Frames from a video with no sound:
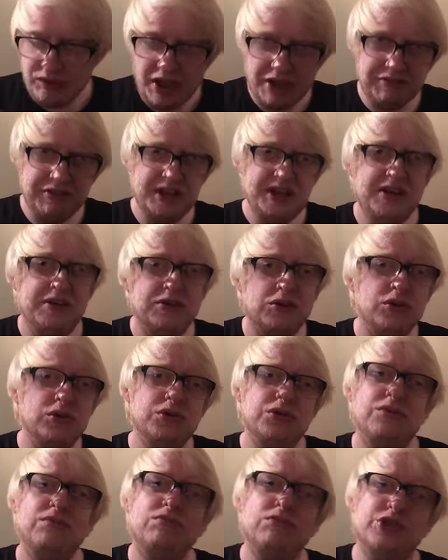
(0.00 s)
I think a
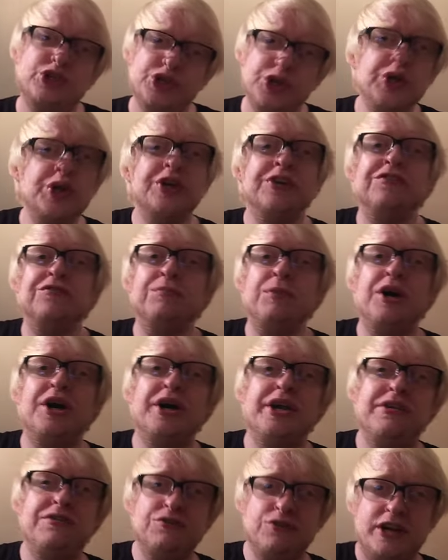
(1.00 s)
good chunk of
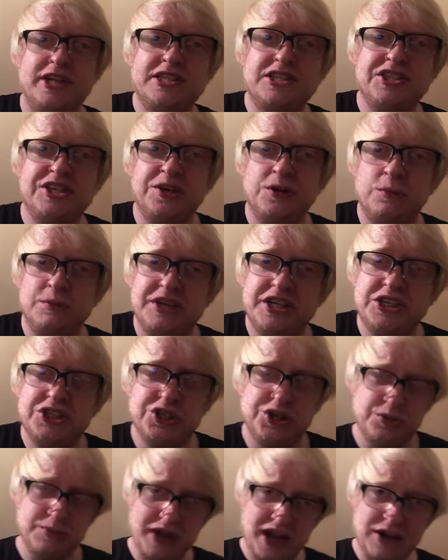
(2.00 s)
my friends here on
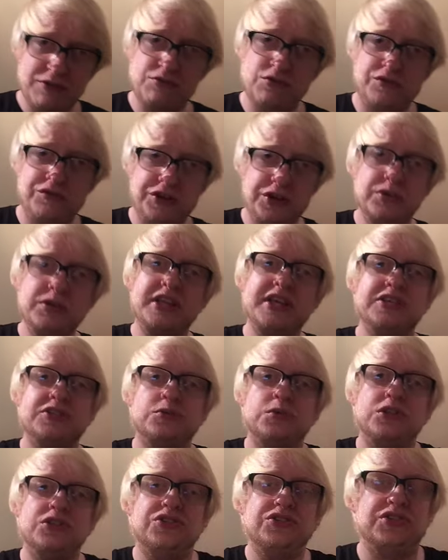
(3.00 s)
BeerTube have reviewed this one,